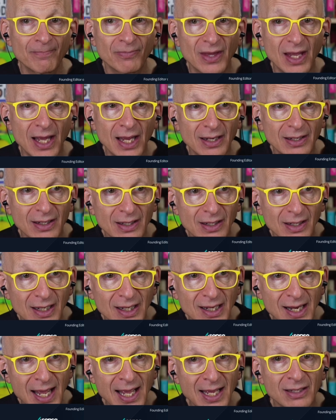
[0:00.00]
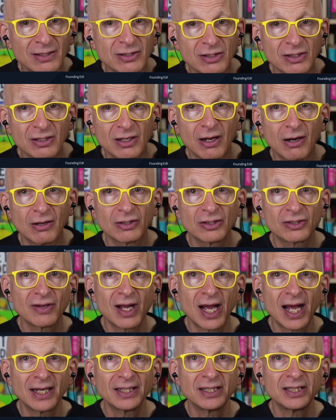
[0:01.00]
that enhance our
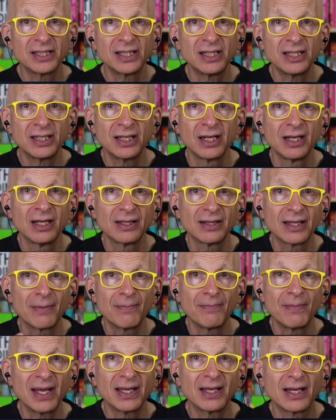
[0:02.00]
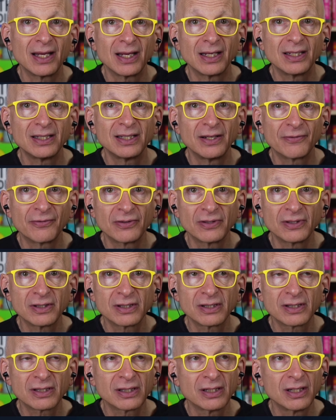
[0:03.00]
strategy, that make a
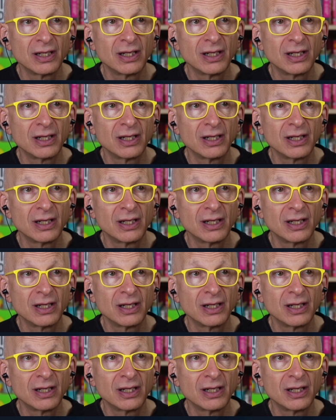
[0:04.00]
difference.